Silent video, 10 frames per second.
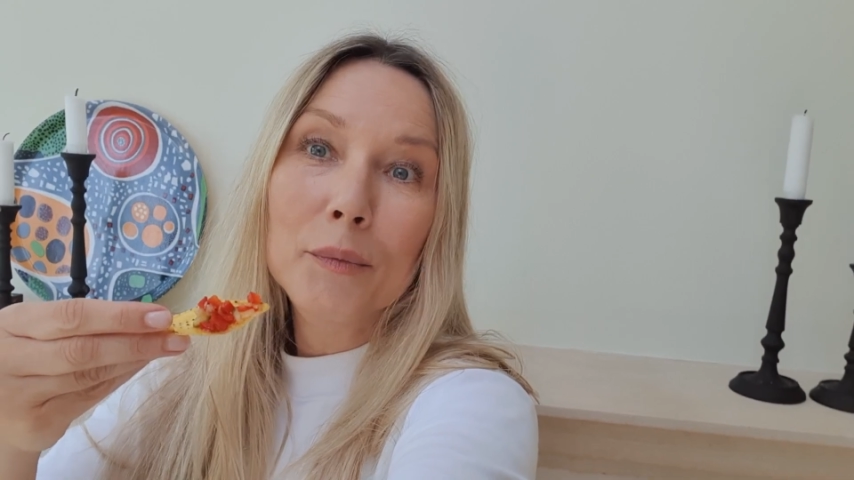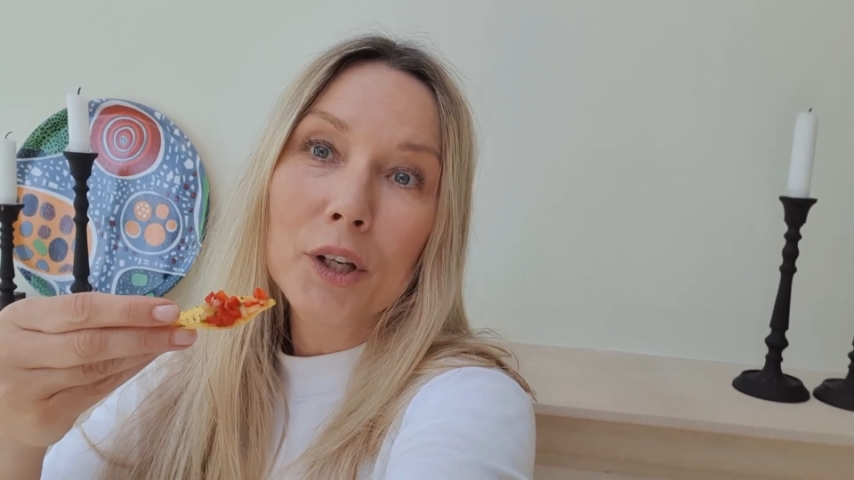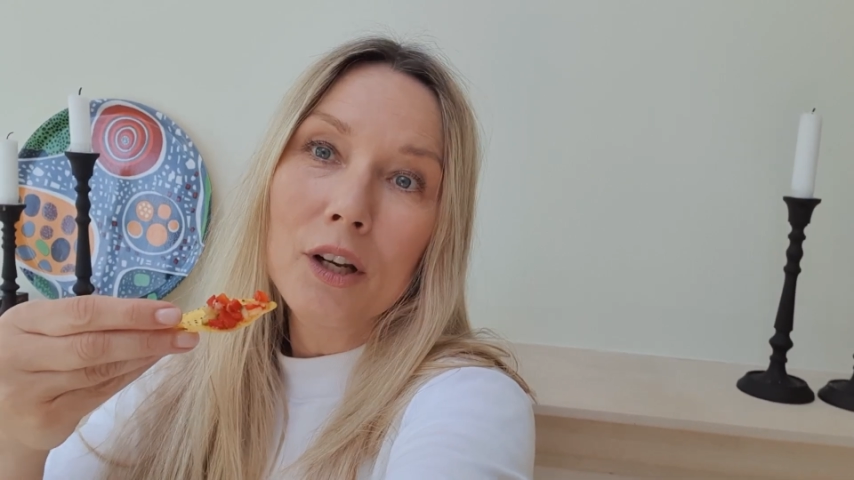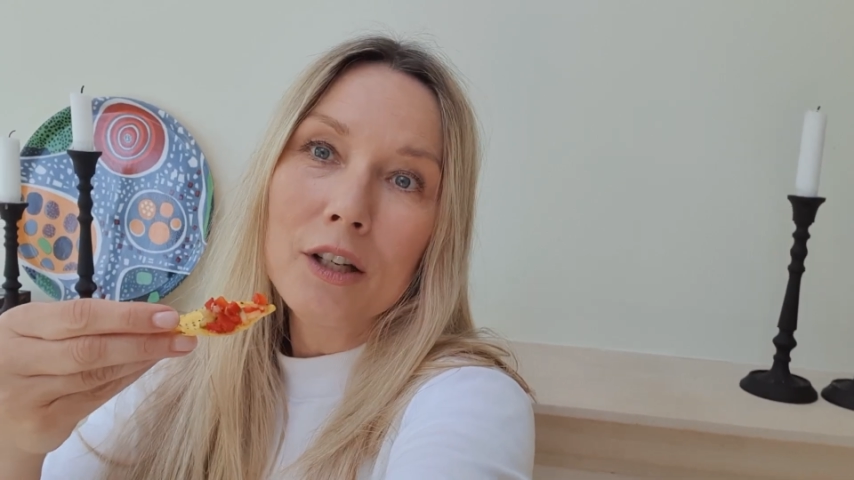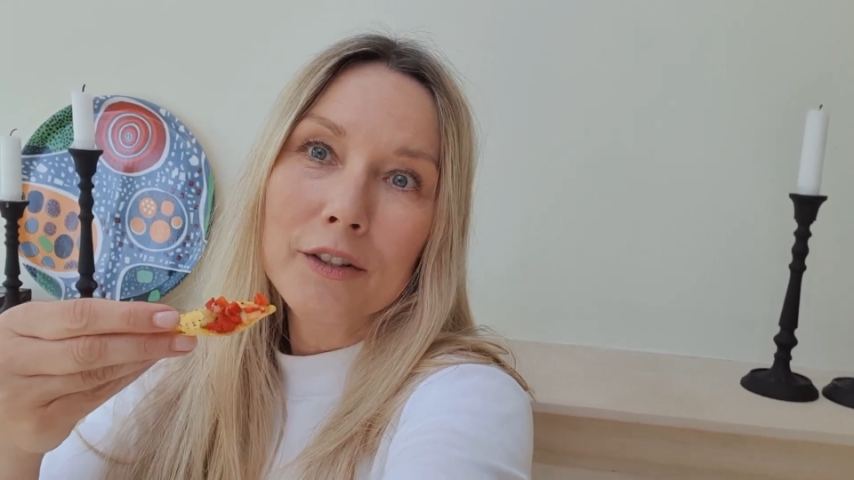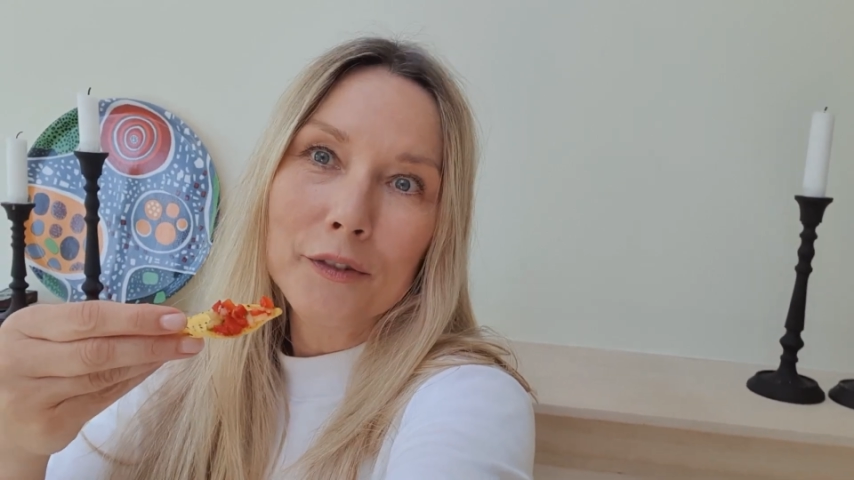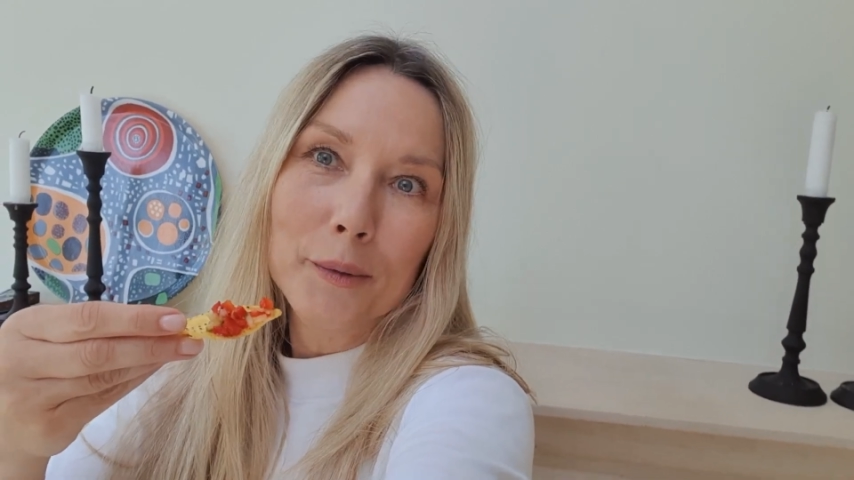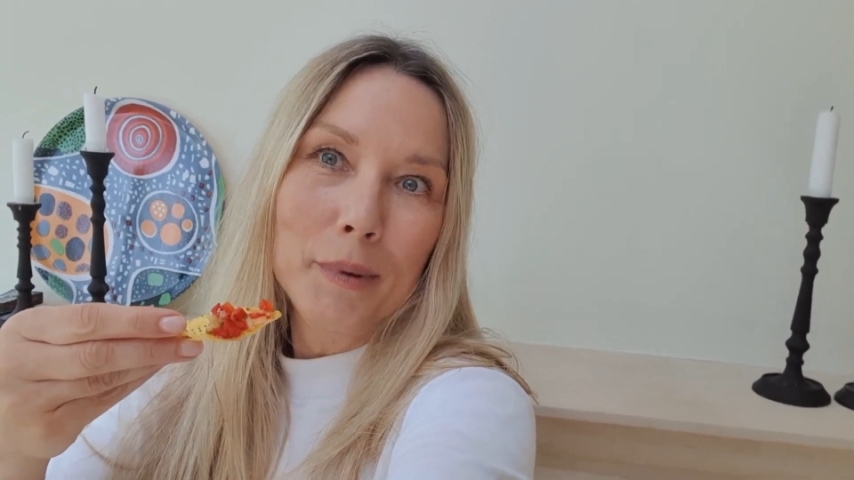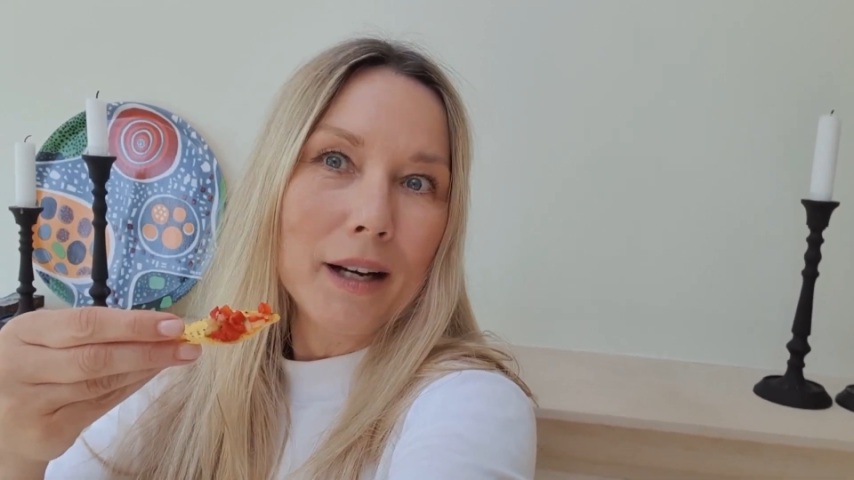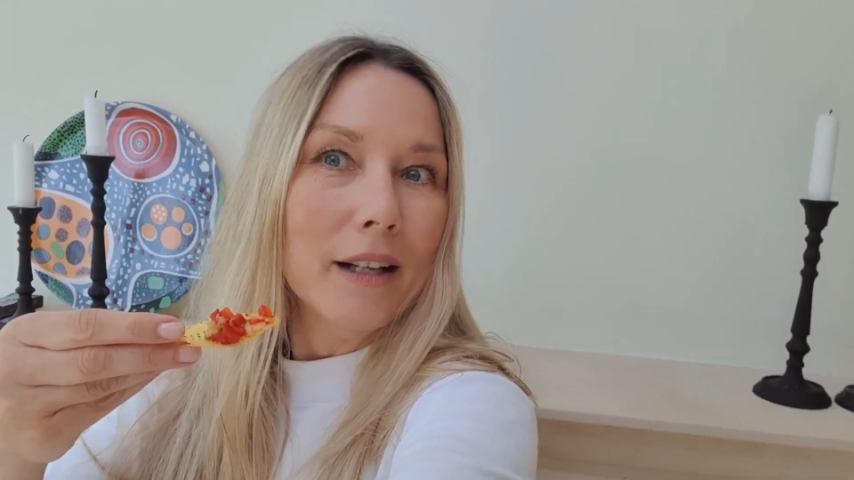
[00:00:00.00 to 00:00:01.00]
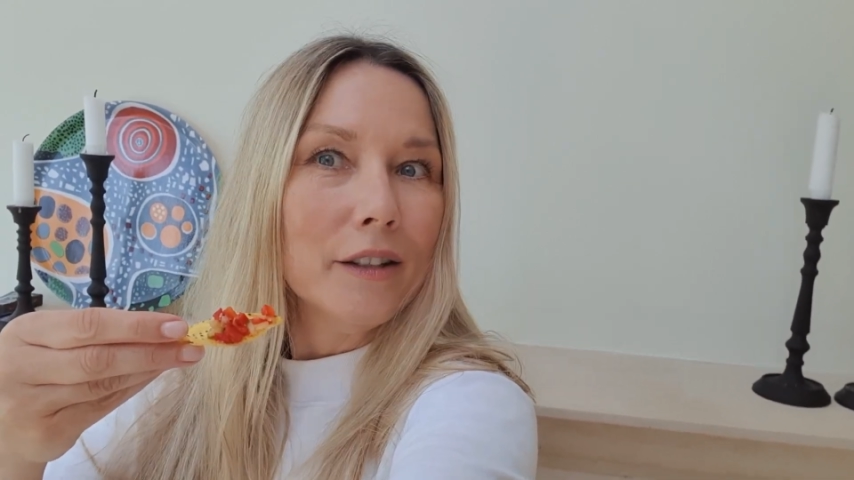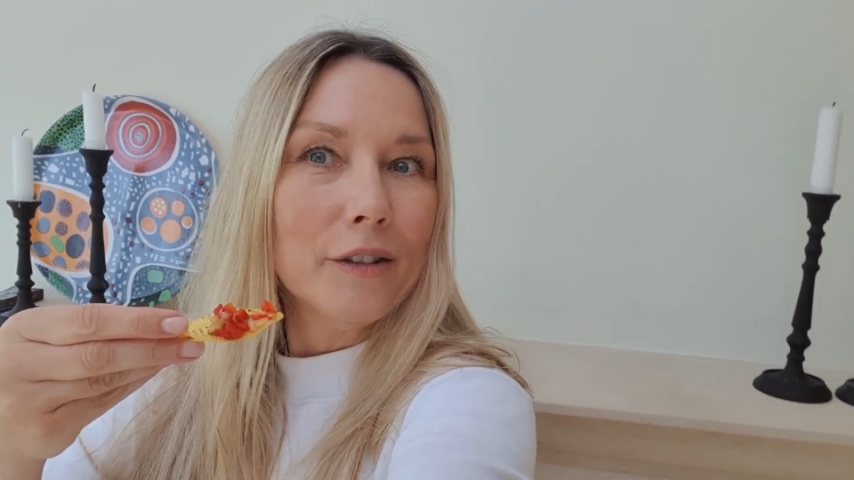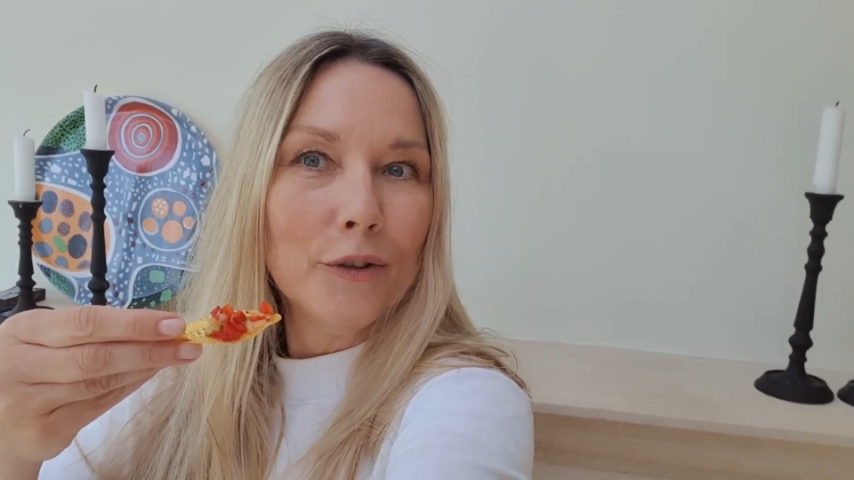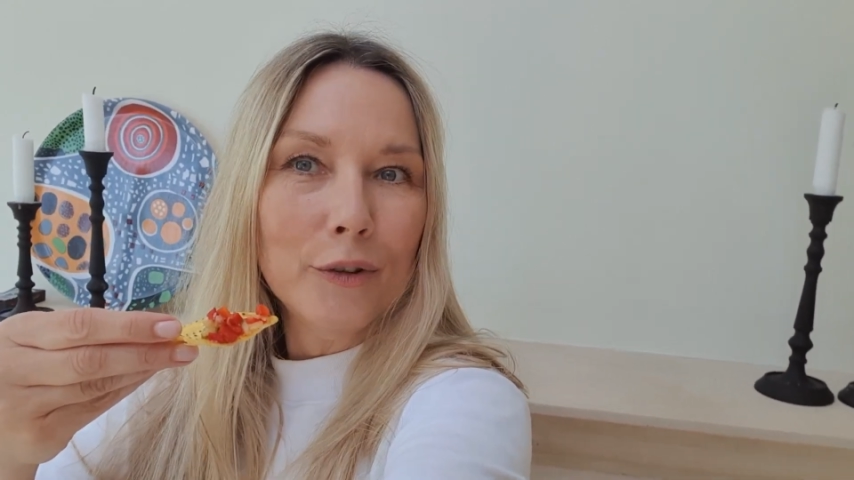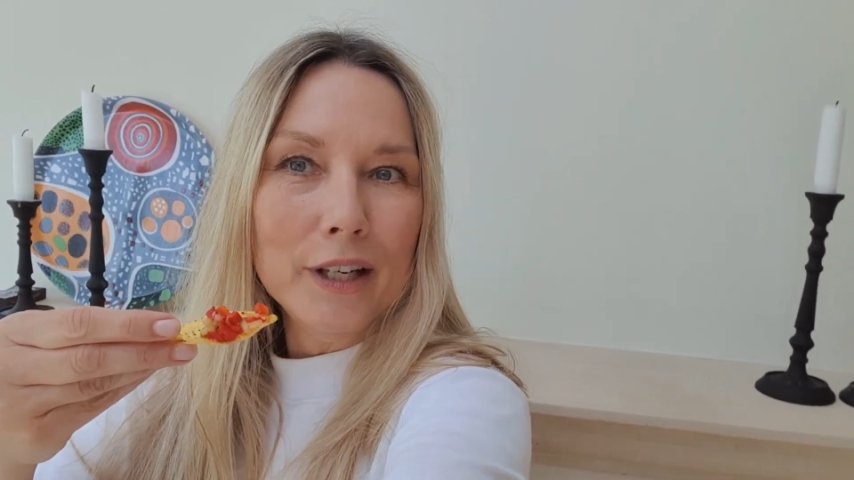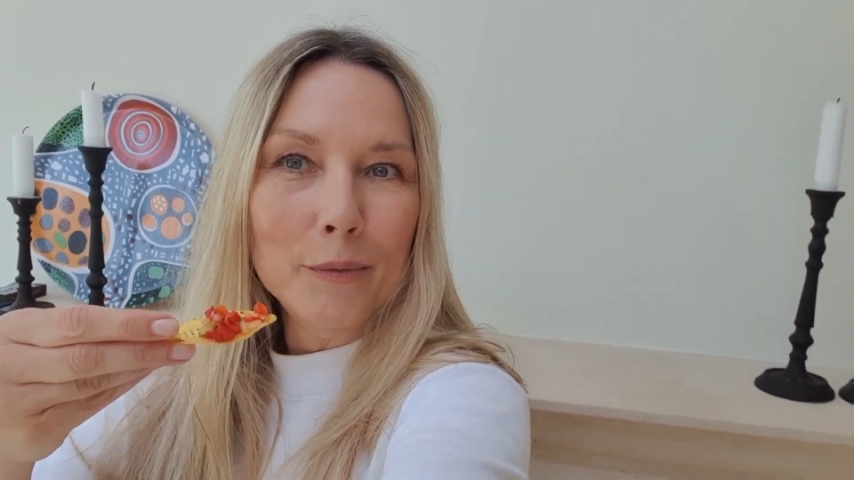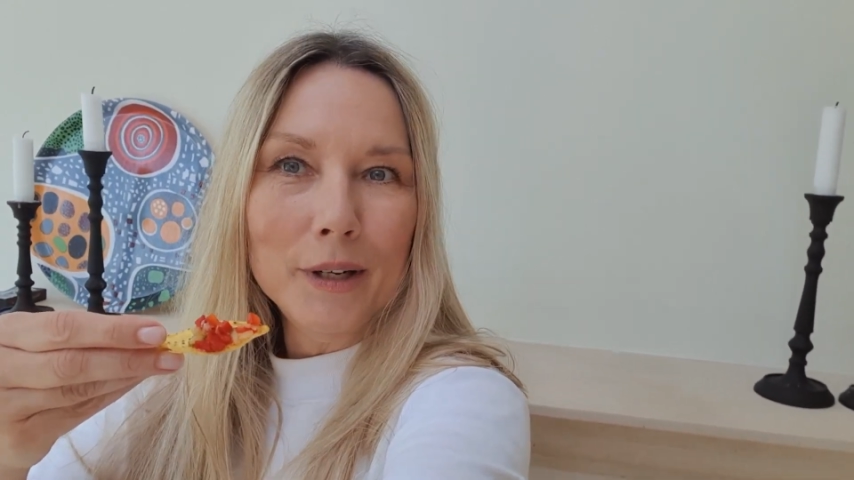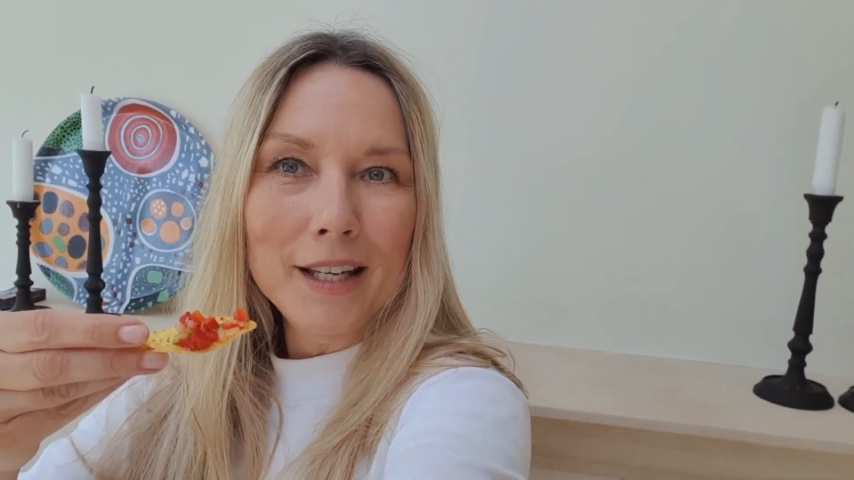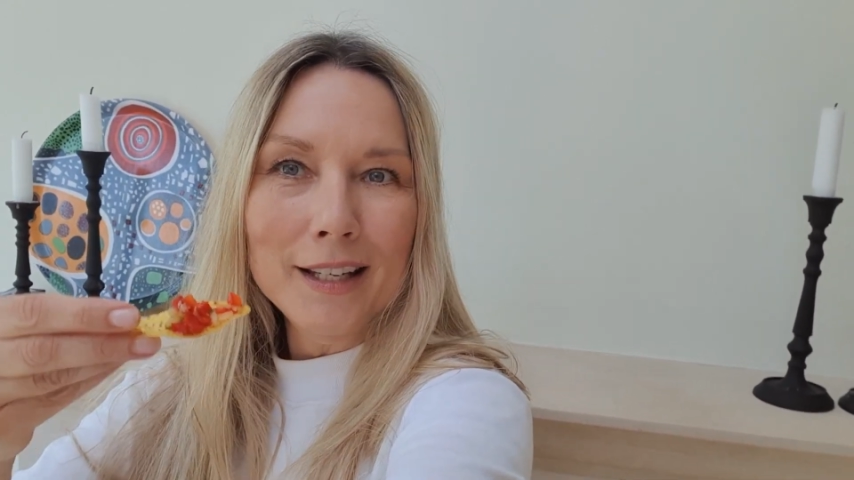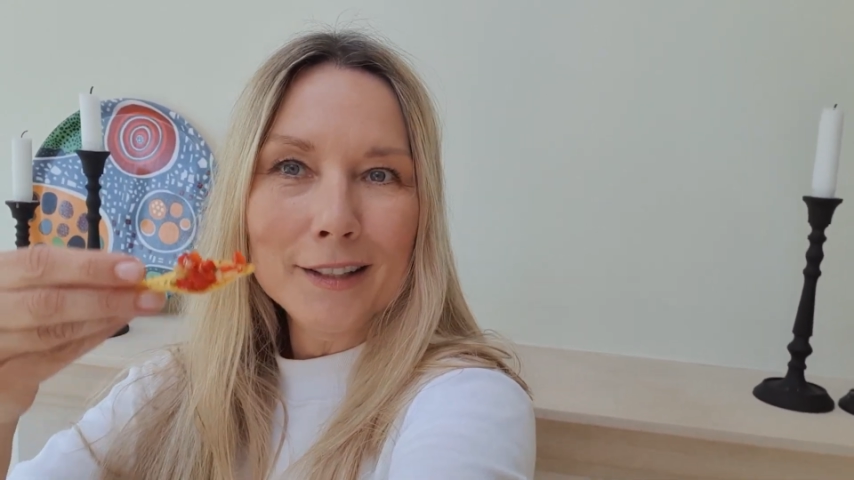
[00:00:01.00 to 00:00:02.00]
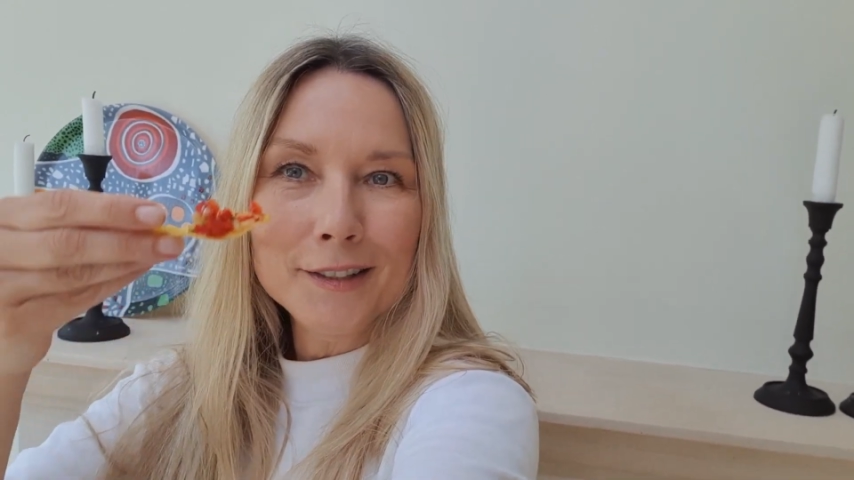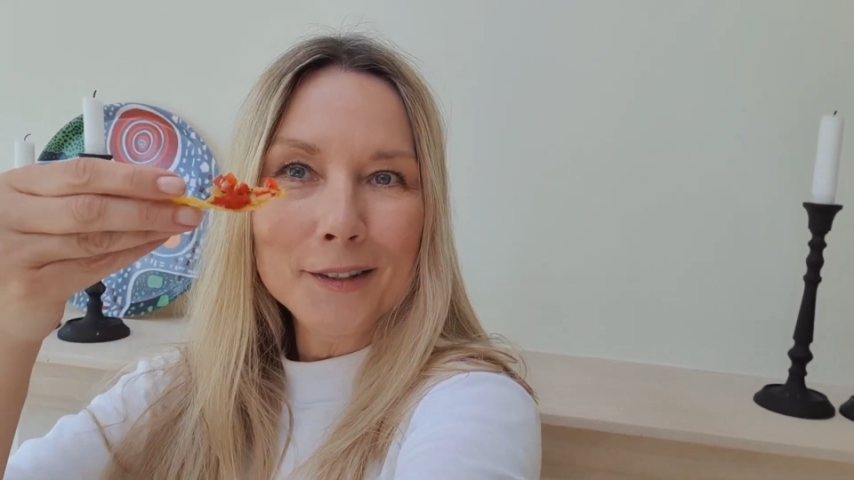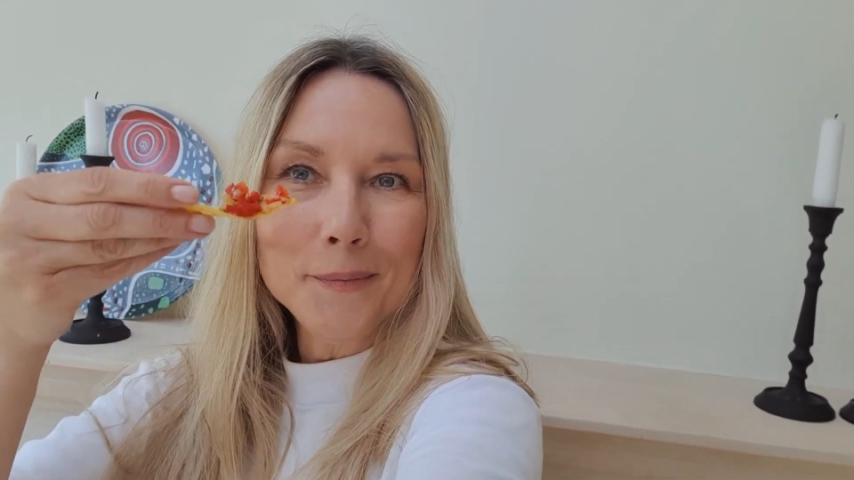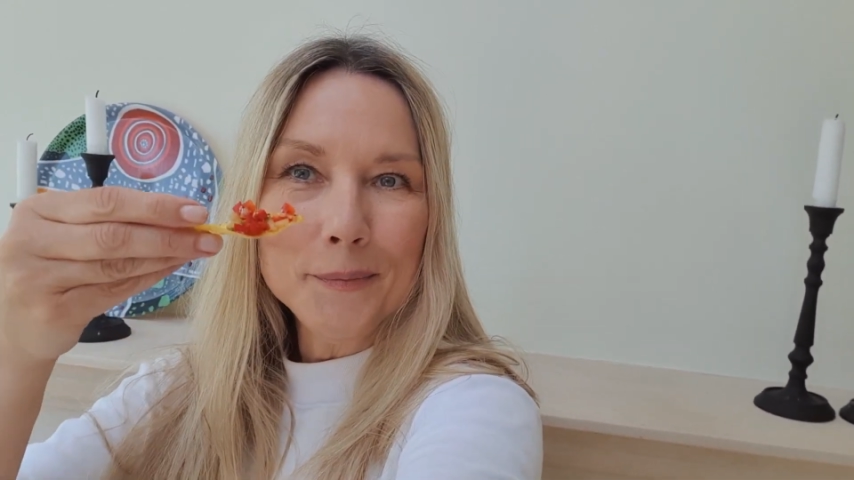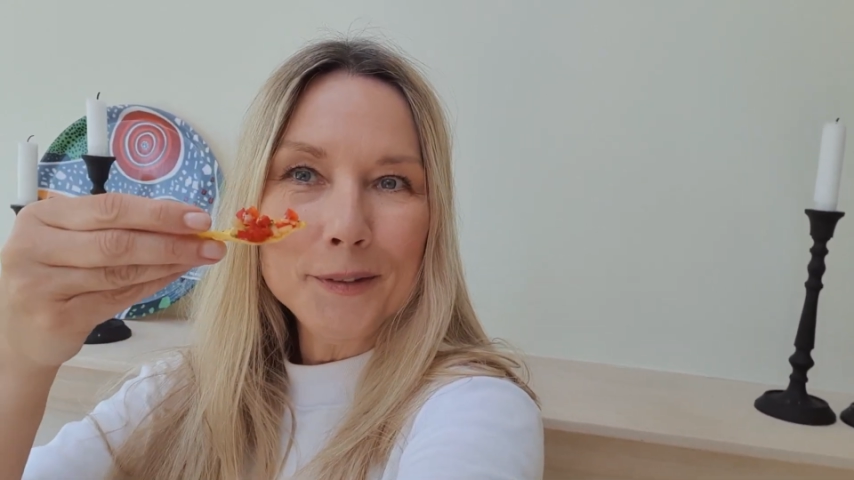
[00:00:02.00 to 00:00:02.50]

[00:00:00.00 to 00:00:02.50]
it would last for about 3 weeks.